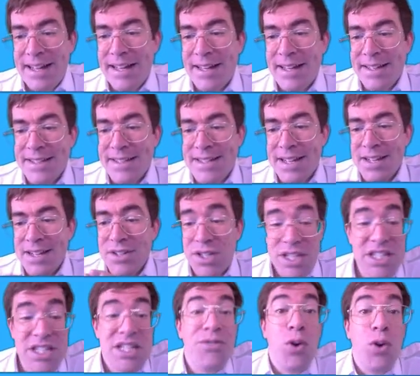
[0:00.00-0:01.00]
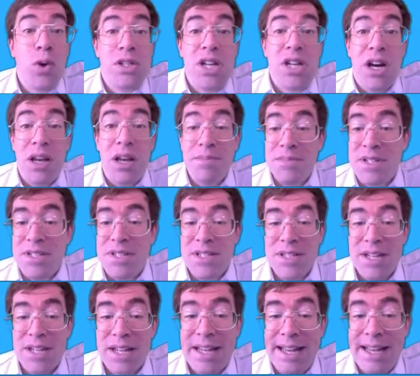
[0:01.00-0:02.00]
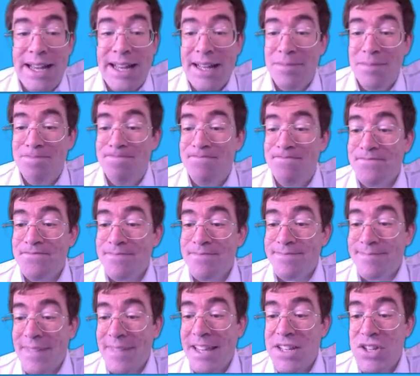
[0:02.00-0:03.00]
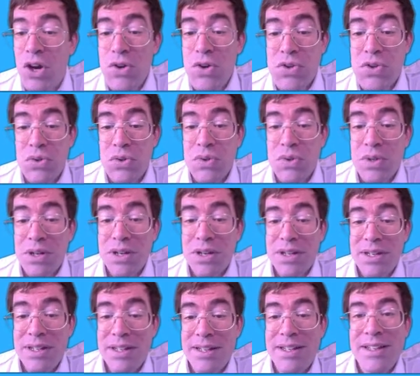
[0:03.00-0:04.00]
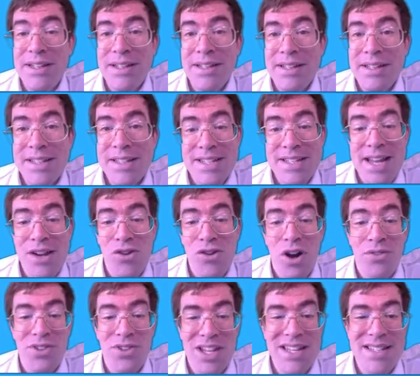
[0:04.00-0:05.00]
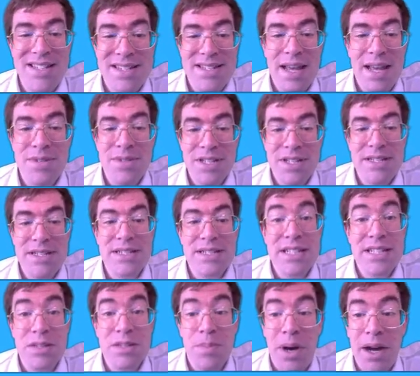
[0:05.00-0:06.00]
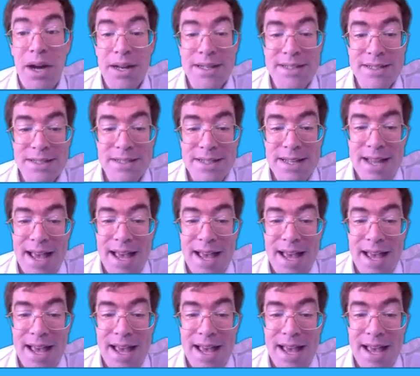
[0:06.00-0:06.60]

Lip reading: So 64 times in total, this aircraft intercepted these pilots.